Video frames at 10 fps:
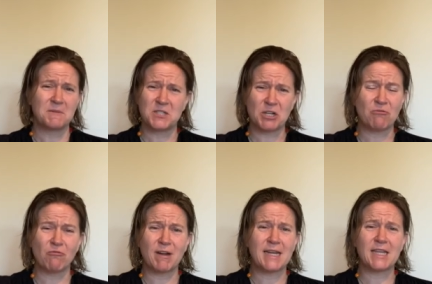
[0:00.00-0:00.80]
don't
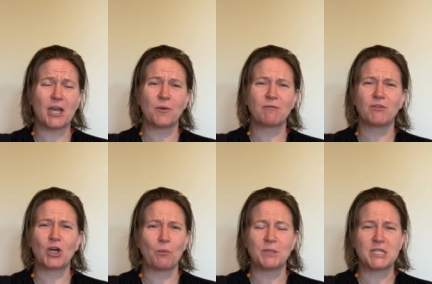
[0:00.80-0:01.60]
really go in for
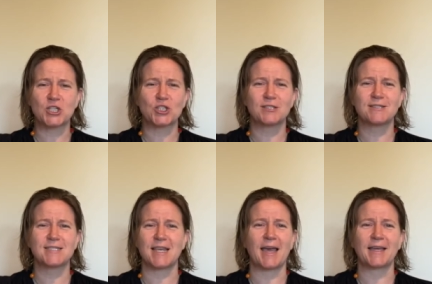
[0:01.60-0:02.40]

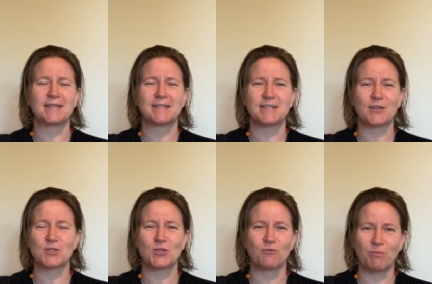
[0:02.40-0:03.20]
competitions and
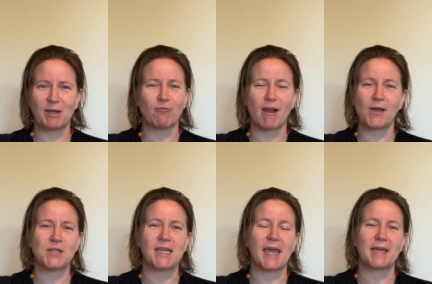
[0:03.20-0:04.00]
those sort of big
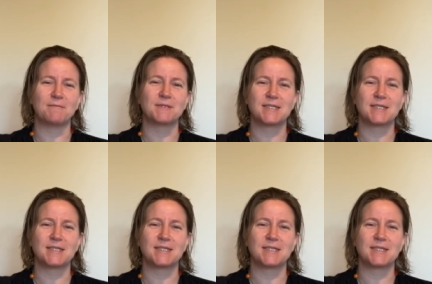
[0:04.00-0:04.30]
rowdy games,